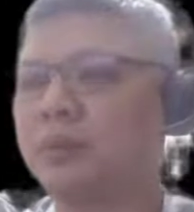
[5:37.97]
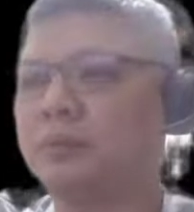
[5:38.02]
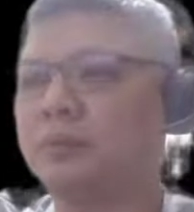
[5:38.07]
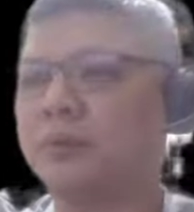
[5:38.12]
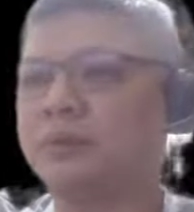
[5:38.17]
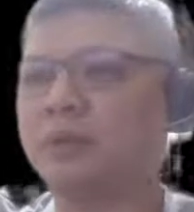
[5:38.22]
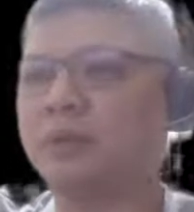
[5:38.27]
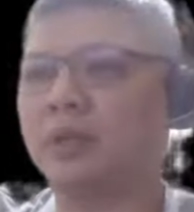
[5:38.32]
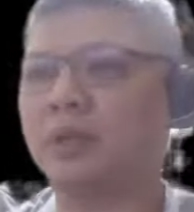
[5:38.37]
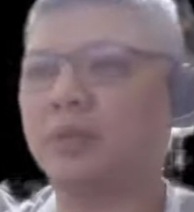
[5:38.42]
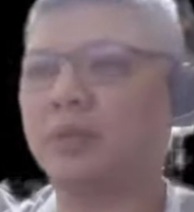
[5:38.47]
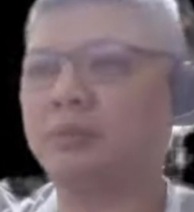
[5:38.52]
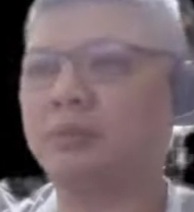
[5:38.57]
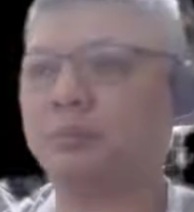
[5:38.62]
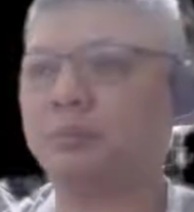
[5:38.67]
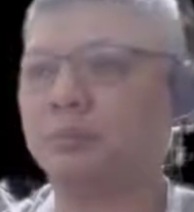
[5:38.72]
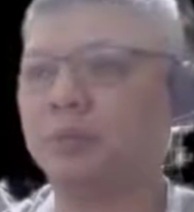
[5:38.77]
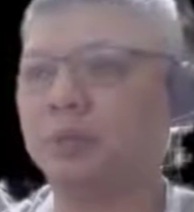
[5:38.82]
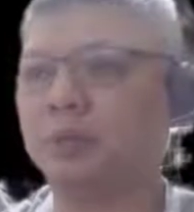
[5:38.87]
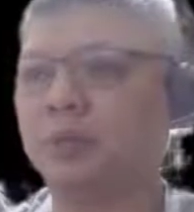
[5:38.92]
both colors
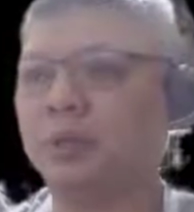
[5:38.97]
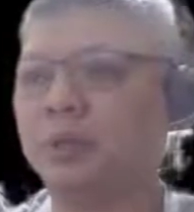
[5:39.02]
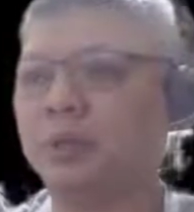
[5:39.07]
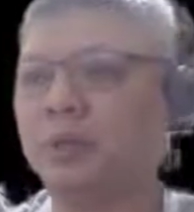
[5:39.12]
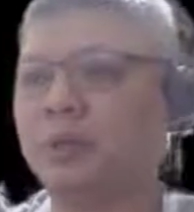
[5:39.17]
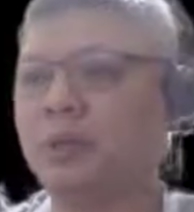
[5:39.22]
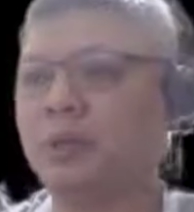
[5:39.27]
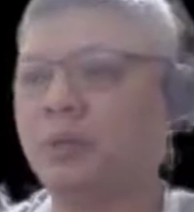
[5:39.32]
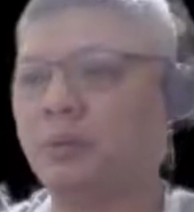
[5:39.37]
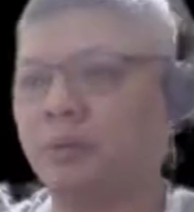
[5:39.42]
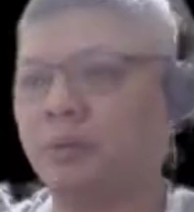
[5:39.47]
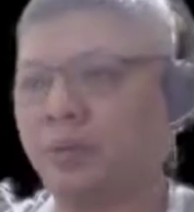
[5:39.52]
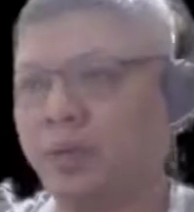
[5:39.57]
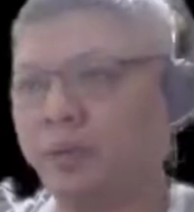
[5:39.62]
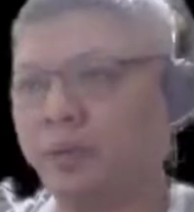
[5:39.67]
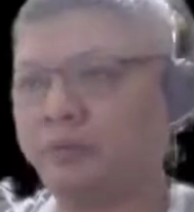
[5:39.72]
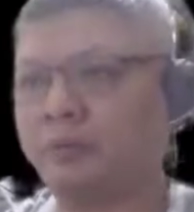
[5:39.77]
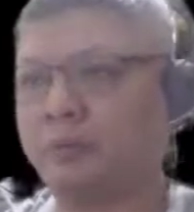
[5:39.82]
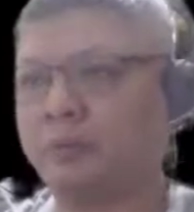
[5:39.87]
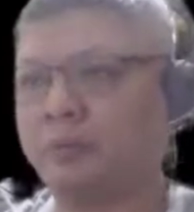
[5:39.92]
would
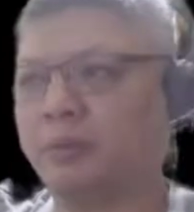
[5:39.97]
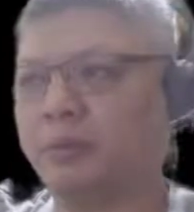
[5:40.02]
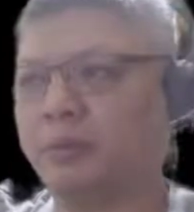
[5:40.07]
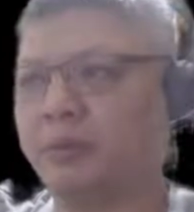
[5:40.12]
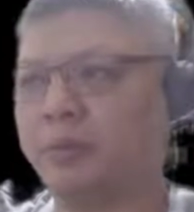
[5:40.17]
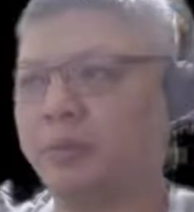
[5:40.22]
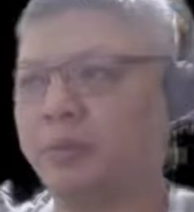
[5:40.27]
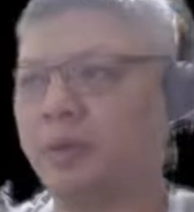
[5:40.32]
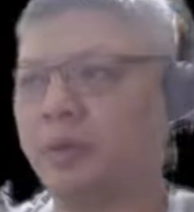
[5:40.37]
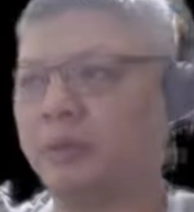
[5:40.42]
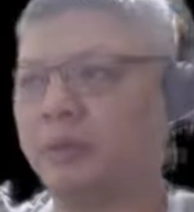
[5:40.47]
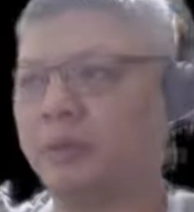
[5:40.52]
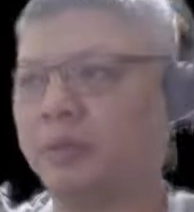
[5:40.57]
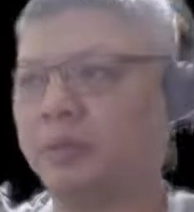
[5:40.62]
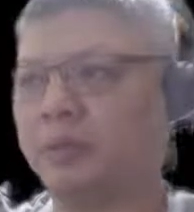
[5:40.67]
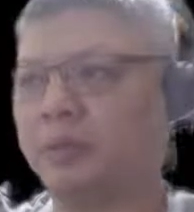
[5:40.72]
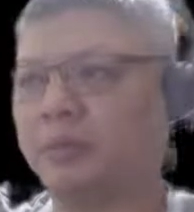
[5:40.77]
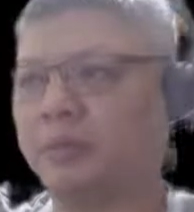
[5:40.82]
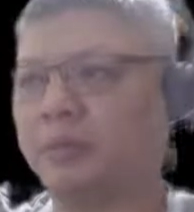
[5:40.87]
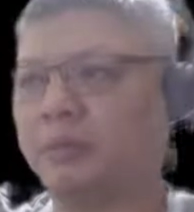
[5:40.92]
have to be very
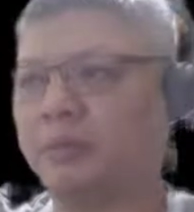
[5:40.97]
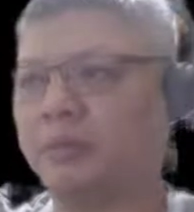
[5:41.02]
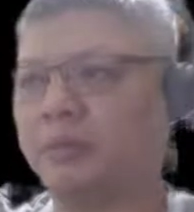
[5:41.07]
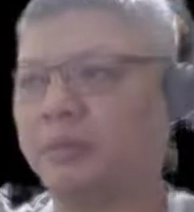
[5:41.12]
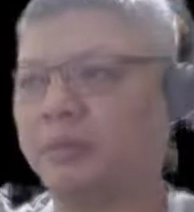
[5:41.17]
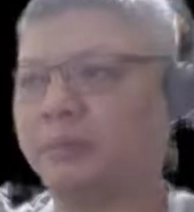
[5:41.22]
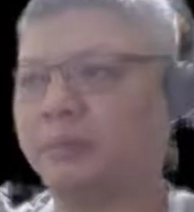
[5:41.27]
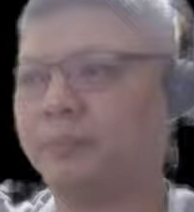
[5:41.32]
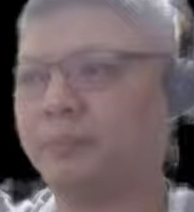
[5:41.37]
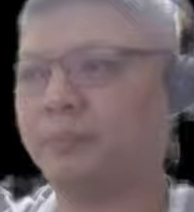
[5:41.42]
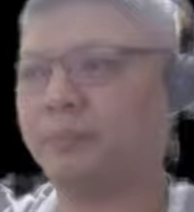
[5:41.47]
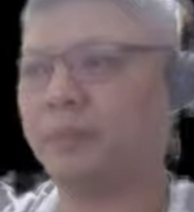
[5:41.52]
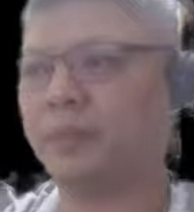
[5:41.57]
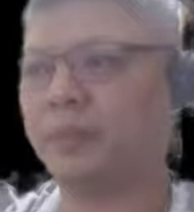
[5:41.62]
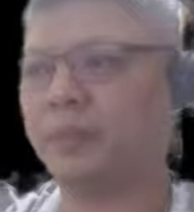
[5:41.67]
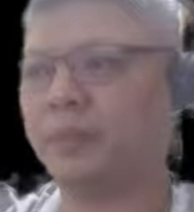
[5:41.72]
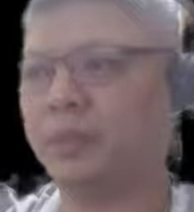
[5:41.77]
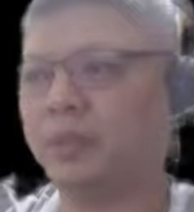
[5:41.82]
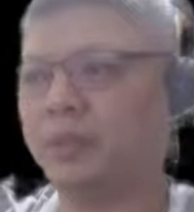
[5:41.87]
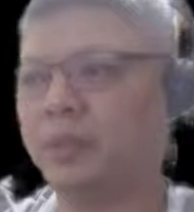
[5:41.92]
aggressive.
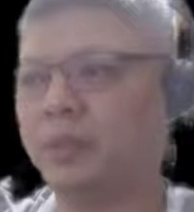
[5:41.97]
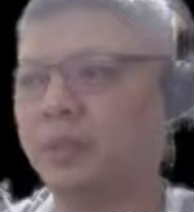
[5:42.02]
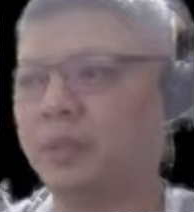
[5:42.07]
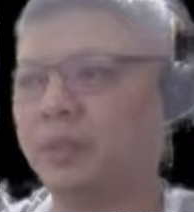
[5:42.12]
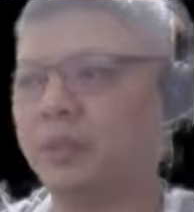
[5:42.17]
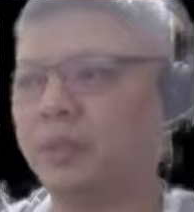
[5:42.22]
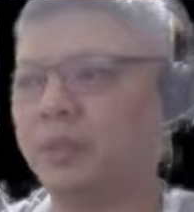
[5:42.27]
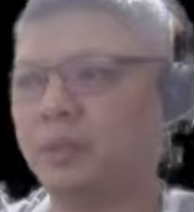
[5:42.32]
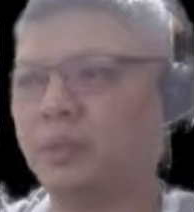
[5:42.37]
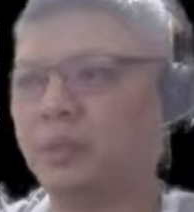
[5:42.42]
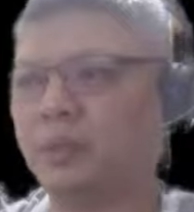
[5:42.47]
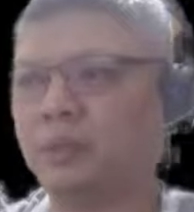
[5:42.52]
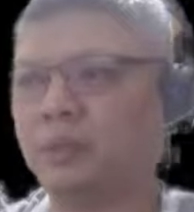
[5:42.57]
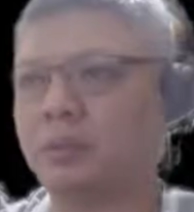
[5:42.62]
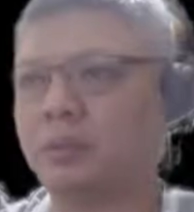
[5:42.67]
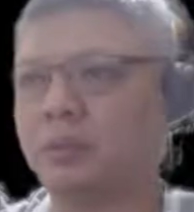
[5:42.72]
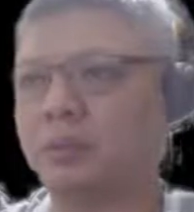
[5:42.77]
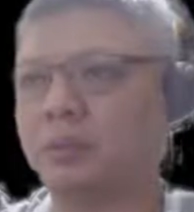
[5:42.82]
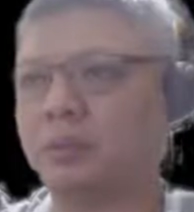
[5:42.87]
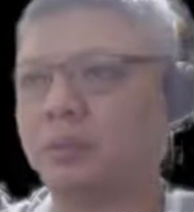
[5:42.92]

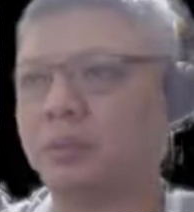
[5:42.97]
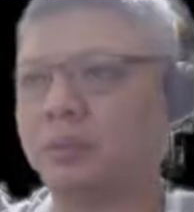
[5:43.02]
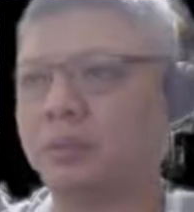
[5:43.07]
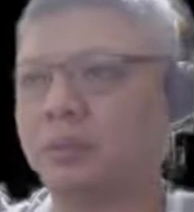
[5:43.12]
So